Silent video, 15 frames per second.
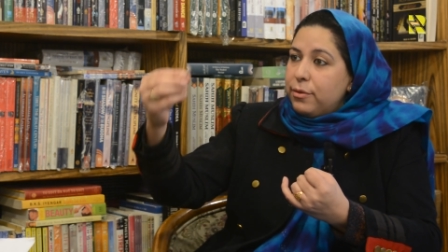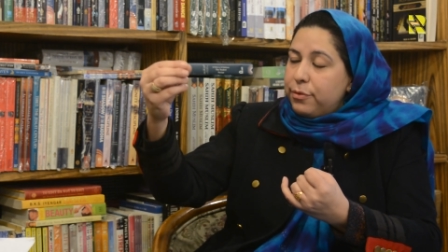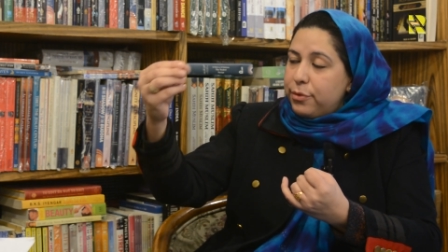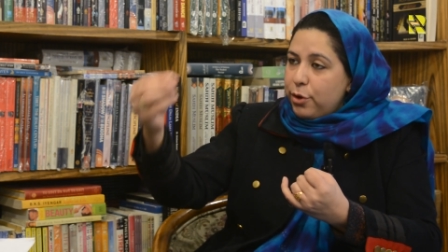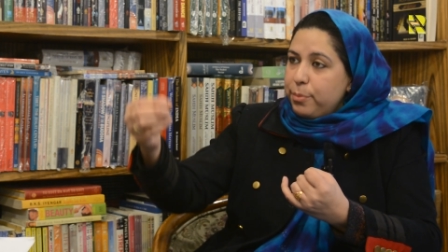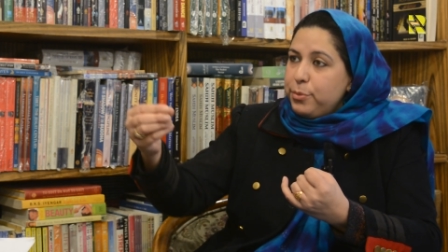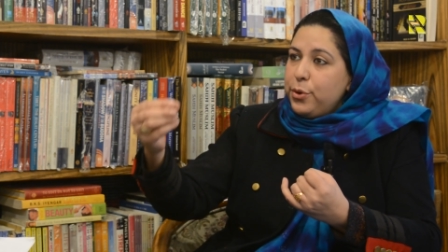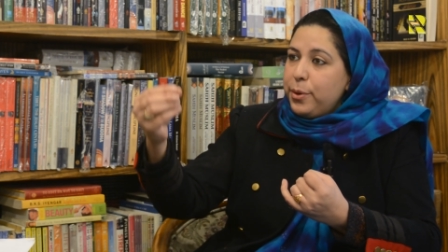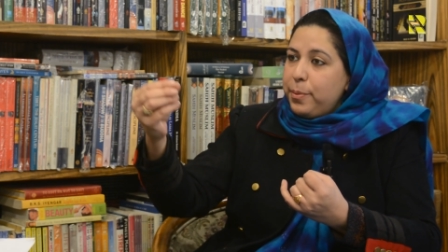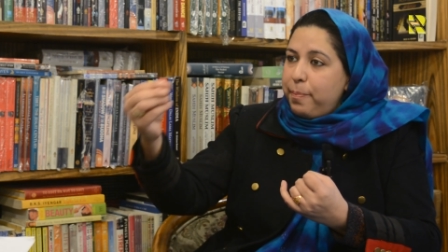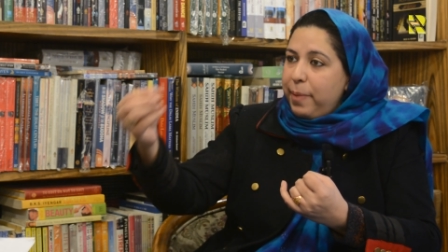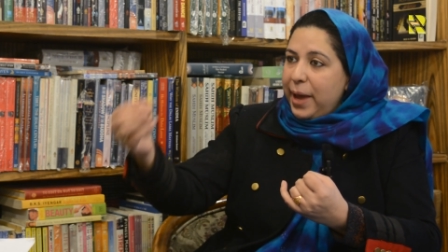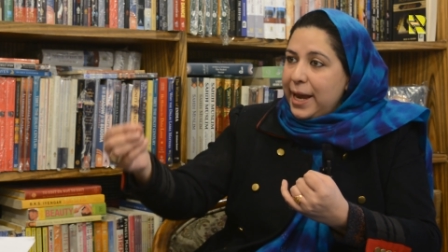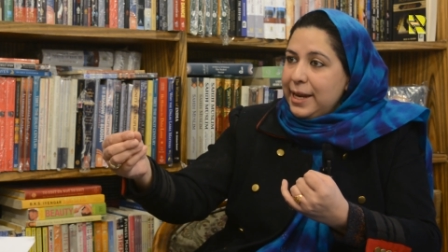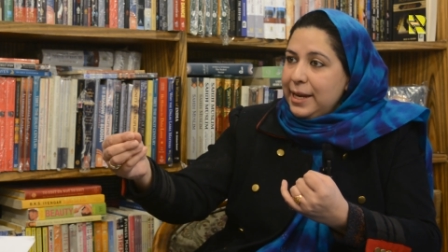from your
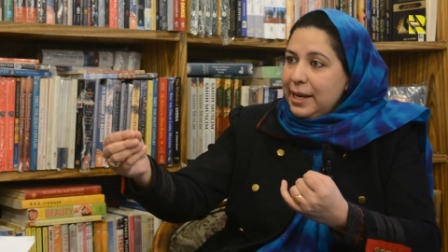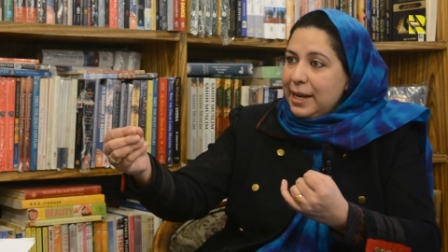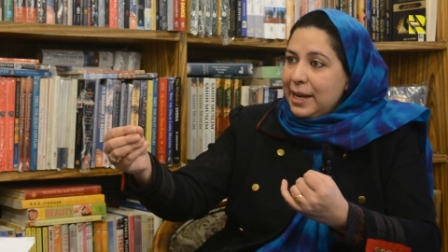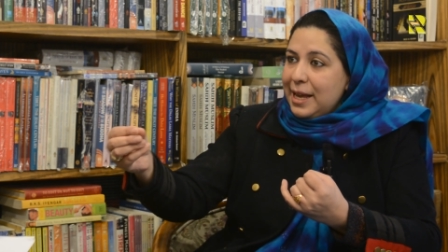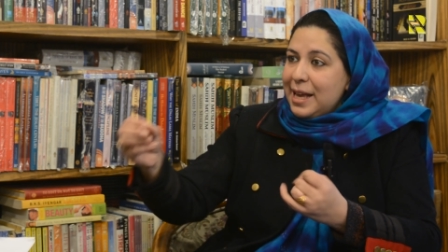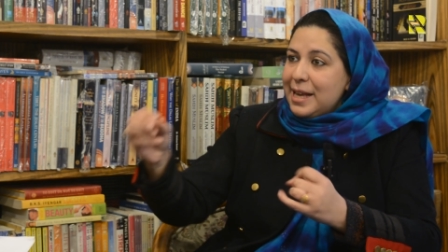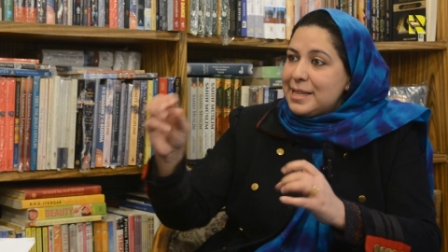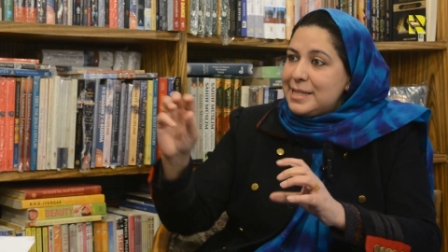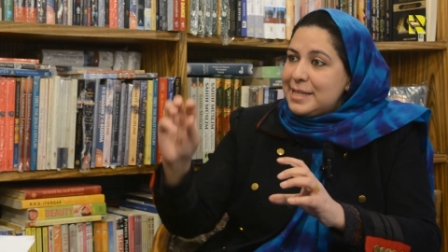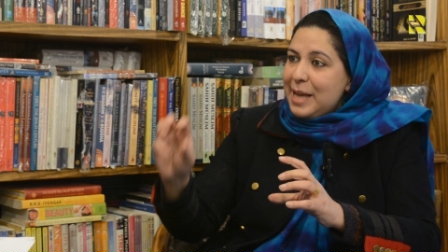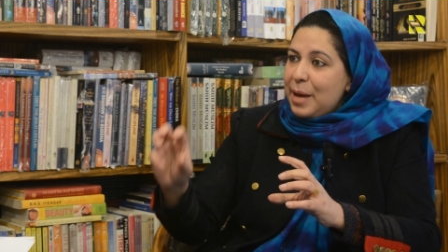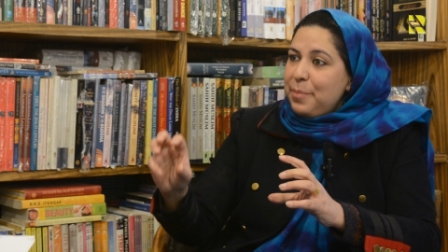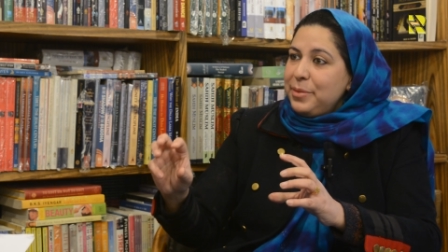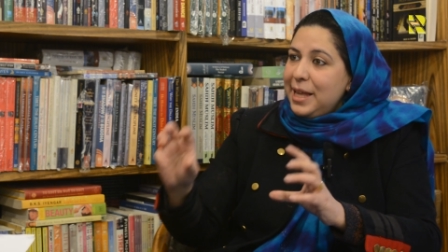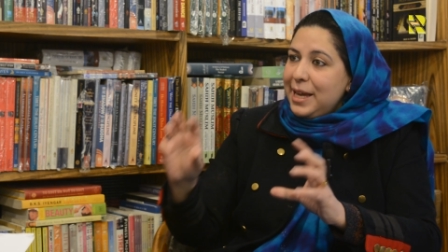pen,
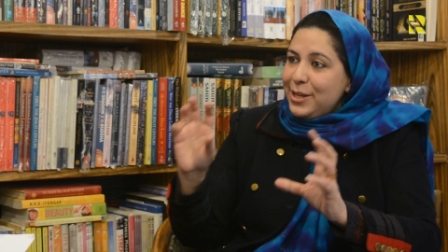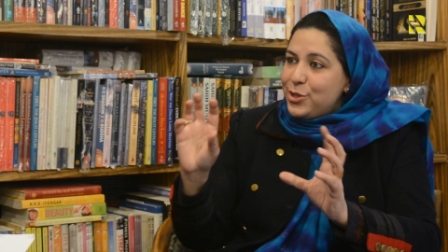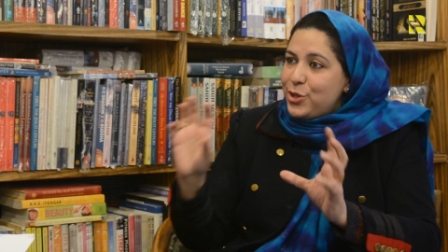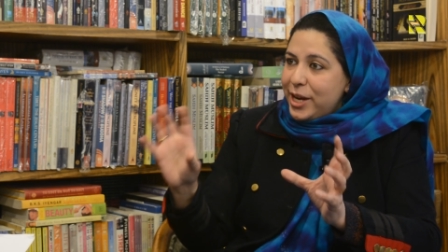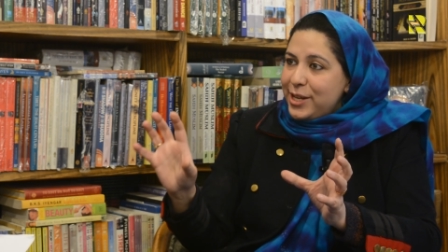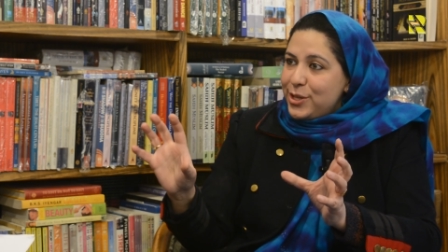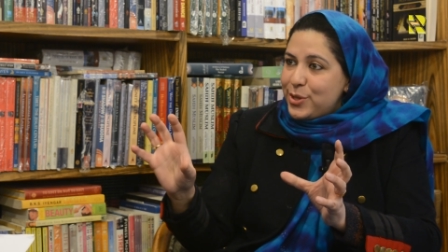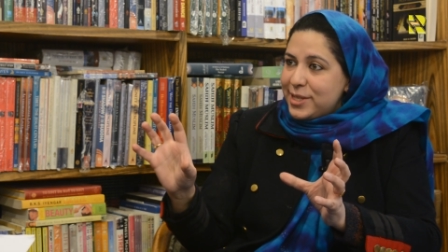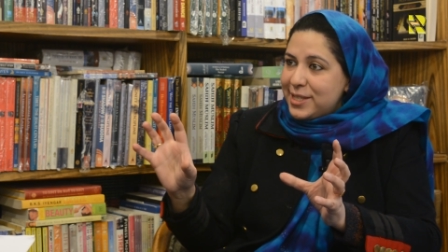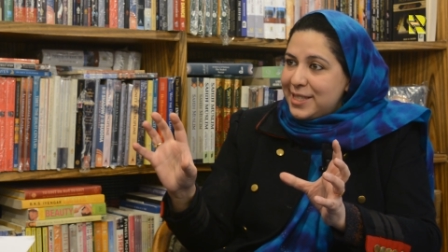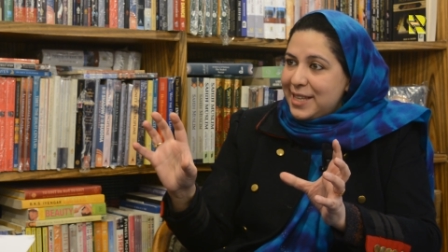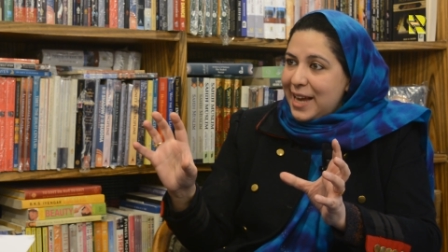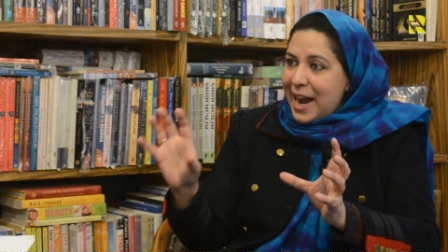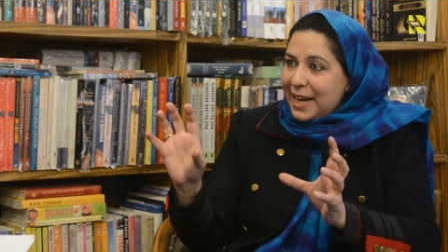something changes.